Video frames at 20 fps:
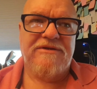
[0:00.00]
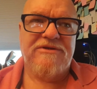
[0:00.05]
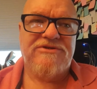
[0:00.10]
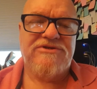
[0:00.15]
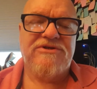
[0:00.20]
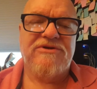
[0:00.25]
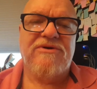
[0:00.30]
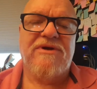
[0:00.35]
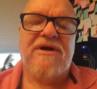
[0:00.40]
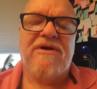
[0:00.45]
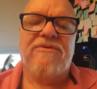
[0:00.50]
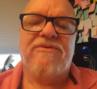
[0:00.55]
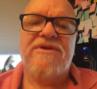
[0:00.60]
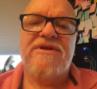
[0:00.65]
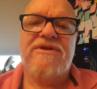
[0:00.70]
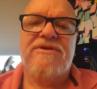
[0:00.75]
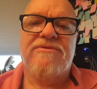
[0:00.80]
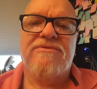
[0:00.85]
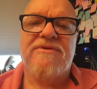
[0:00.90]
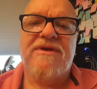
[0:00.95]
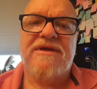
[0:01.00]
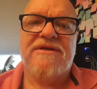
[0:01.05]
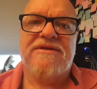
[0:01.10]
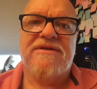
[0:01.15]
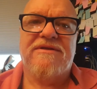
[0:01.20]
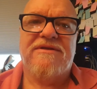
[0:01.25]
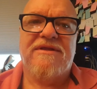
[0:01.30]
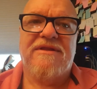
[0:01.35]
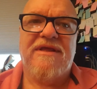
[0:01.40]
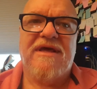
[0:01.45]
So I'll redirect
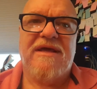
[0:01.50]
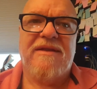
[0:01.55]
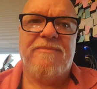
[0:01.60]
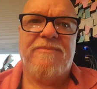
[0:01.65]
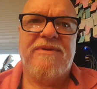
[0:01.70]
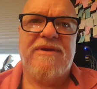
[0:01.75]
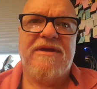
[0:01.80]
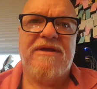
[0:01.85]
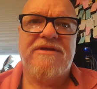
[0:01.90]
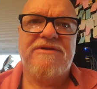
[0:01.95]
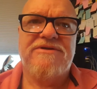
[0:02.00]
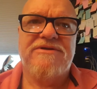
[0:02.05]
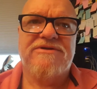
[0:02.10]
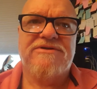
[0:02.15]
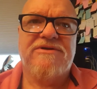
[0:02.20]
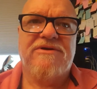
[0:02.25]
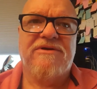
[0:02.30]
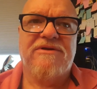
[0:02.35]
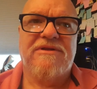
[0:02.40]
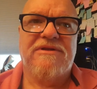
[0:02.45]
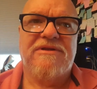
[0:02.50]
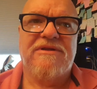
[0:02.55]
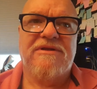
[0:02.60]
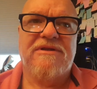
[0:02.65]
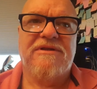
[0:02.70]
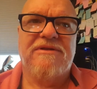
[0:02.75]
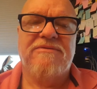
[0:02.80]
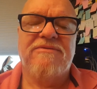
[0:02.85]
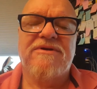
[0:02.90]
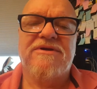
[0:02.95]
you to that page. It's called
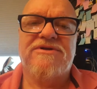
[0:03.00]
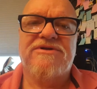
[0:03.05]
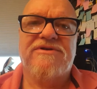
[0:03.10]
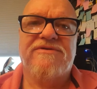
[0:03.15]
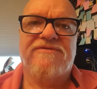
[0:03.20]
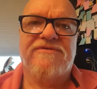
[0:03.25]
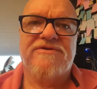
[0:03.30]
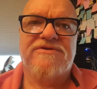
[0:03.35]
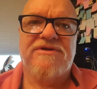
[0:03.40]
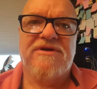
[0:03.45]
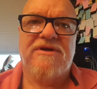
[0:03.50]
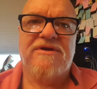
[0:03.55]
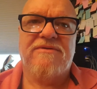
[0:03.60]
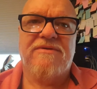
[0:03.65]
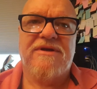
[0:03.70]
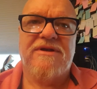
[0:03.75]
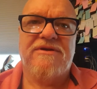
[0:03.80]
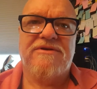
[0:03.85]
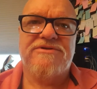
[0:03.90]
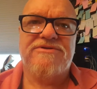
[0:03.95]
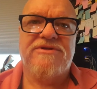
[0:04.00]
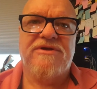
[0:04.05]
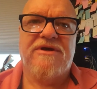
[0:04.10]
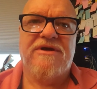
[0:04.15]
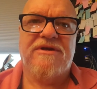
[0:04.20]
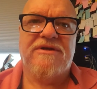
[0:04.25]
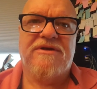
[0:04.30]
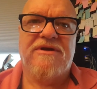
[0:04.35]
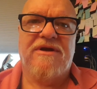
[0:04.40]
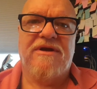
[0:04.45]

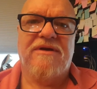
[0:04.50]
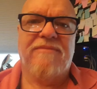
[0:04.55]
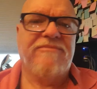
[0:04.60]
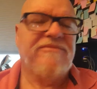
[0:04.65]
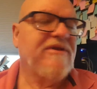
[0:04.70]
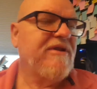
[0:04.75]
lyricsforsongwriters.com.